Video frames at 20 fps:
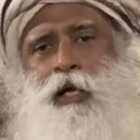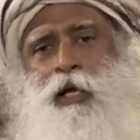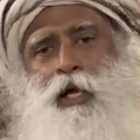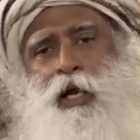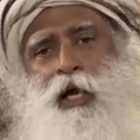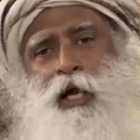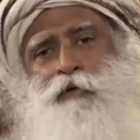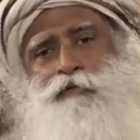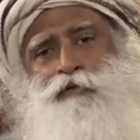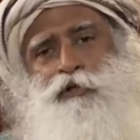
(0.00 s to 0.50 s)

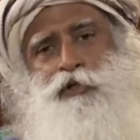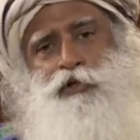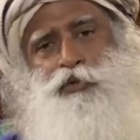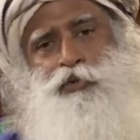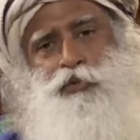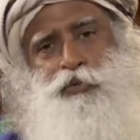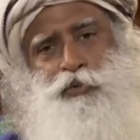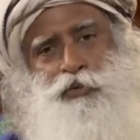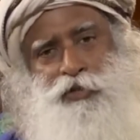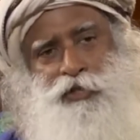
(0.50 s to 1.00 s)
After
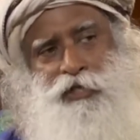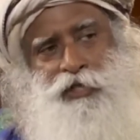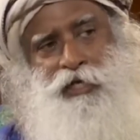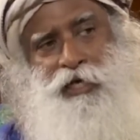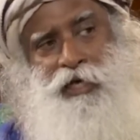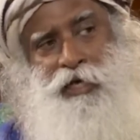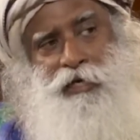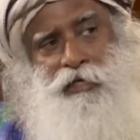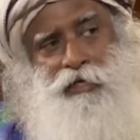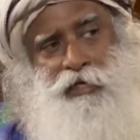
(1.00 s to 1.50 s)
2,
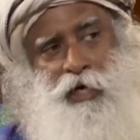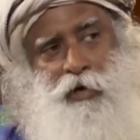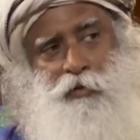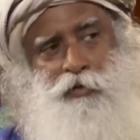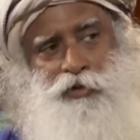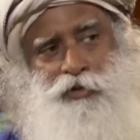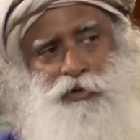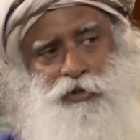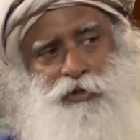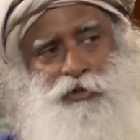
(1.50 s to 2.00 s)
3, 8
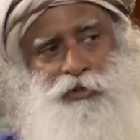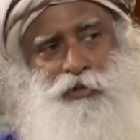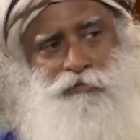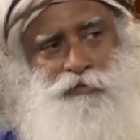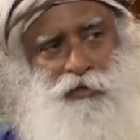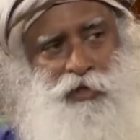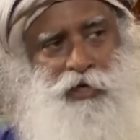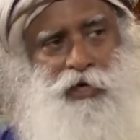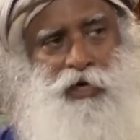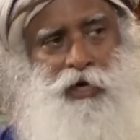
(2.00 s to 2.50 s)
hours,
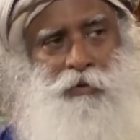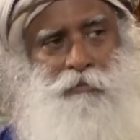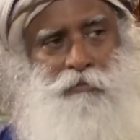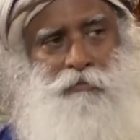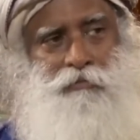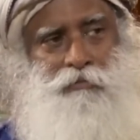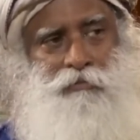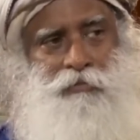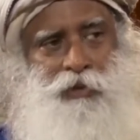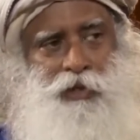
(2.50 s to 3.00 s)
if they
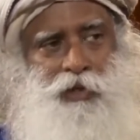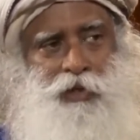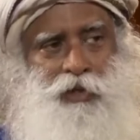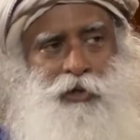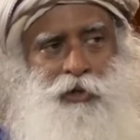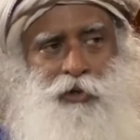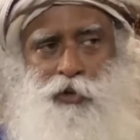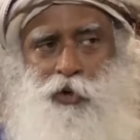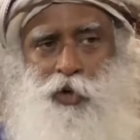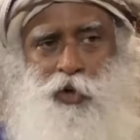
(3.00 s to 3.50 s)
come,
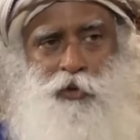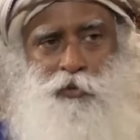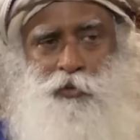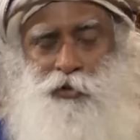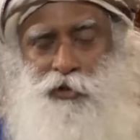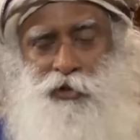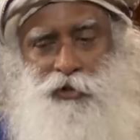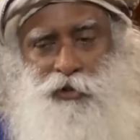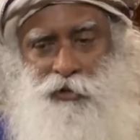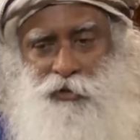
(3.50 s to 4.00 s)
not
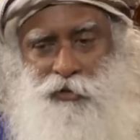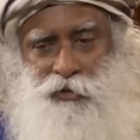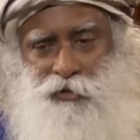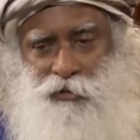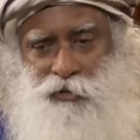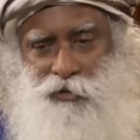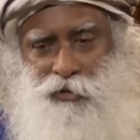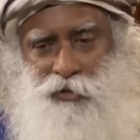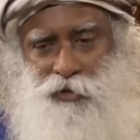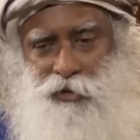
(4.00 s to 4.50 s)
with
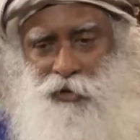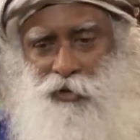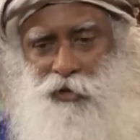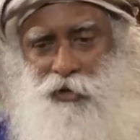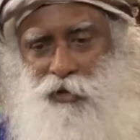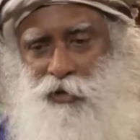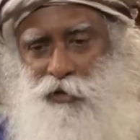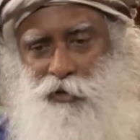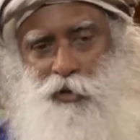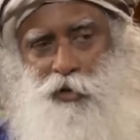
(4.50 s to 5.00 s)

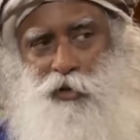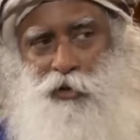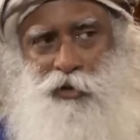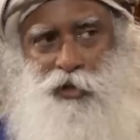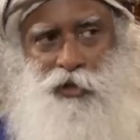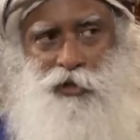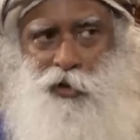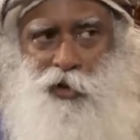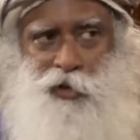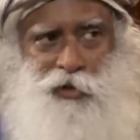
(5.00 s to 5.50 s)
a
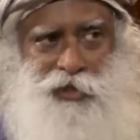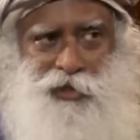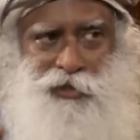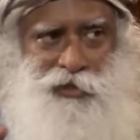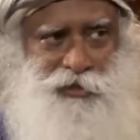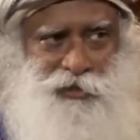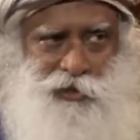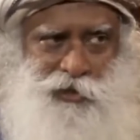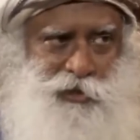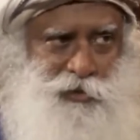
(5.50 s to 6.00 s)
dog
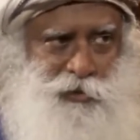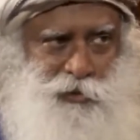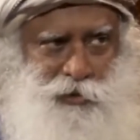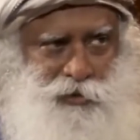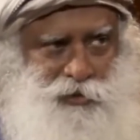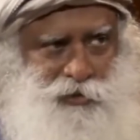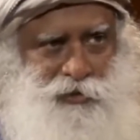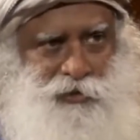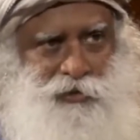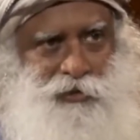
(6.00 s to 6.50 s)
can easily do
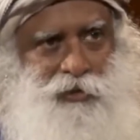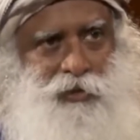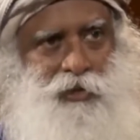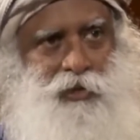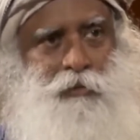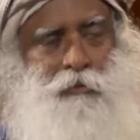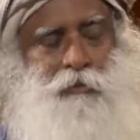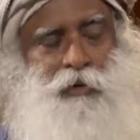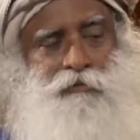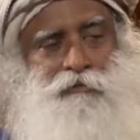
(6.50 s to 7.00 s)
it.
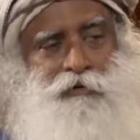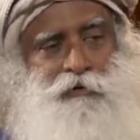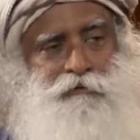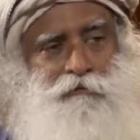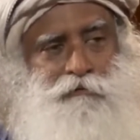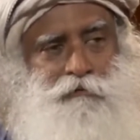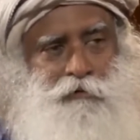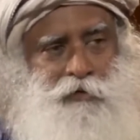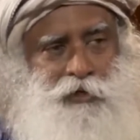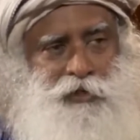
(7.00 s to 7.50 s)
But with
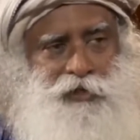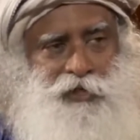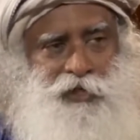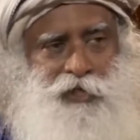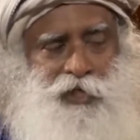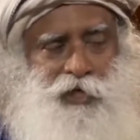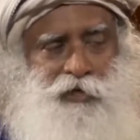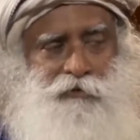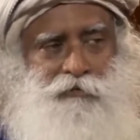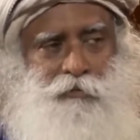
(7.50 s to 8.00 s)

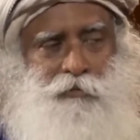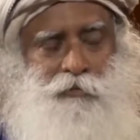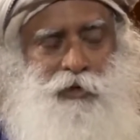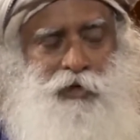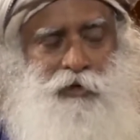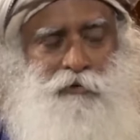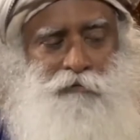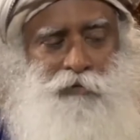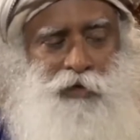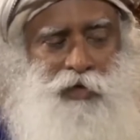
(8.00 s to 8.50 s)
forensic
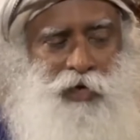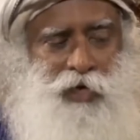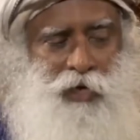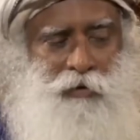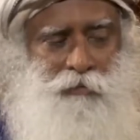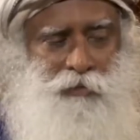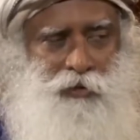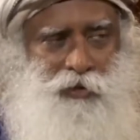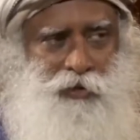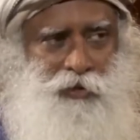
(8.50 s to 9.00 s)
equipment, we
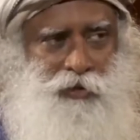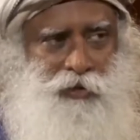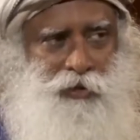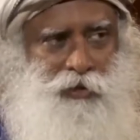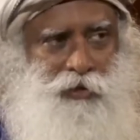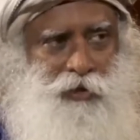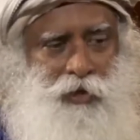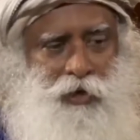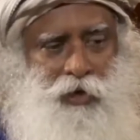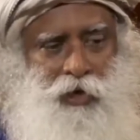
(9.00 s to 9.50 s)
come
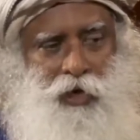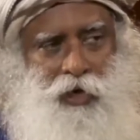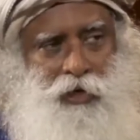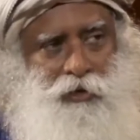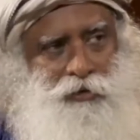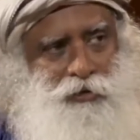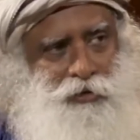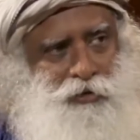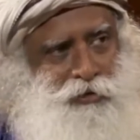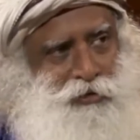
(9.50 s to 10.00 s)
here
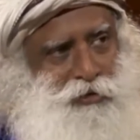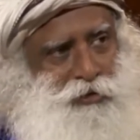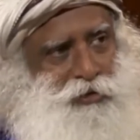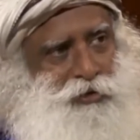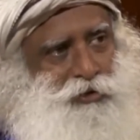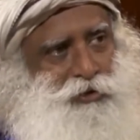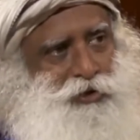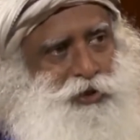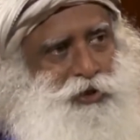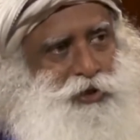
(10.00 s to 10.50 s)
and
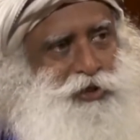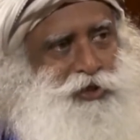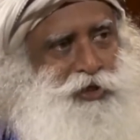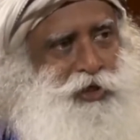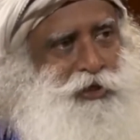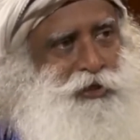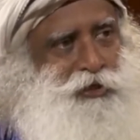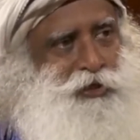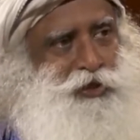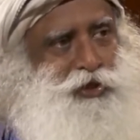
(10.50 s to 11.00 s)
just
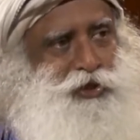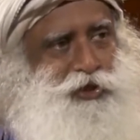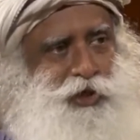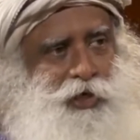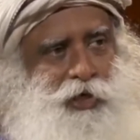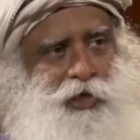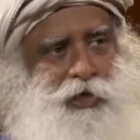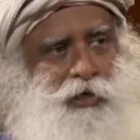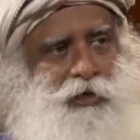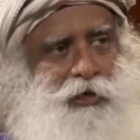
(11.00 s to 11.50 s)
check this
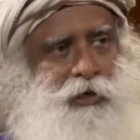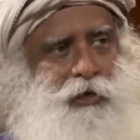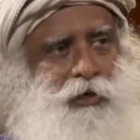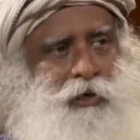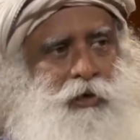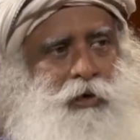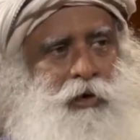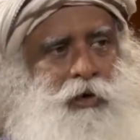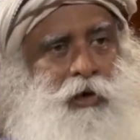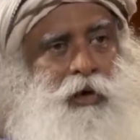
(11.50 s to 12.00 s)
chair
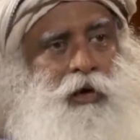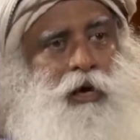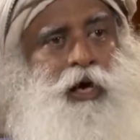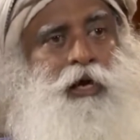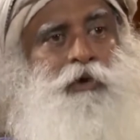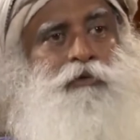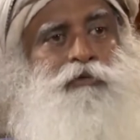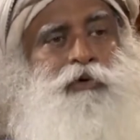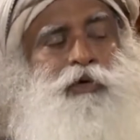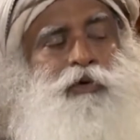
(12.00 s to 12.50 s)

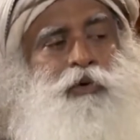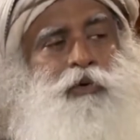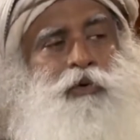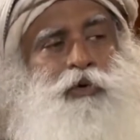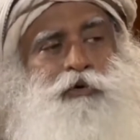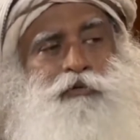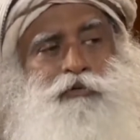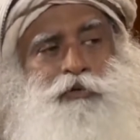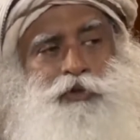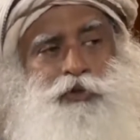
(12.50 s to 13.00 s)
and we know
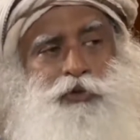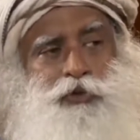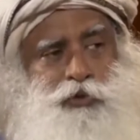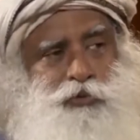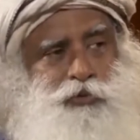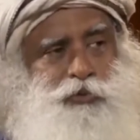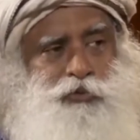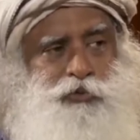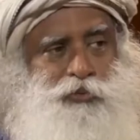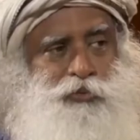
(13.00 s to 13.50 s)
it was
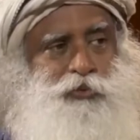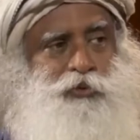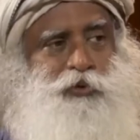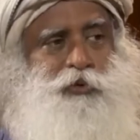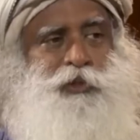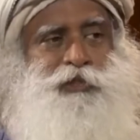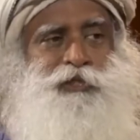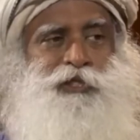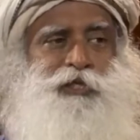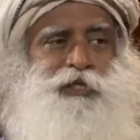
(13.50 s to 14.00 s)
you who
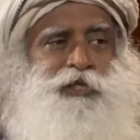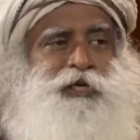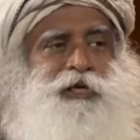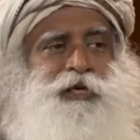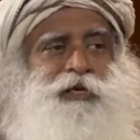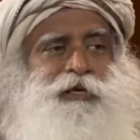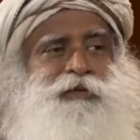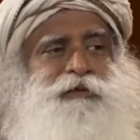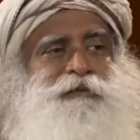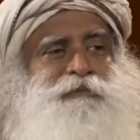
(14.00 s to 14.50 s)
was sitting
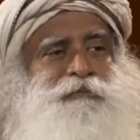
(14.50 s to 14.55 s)
here,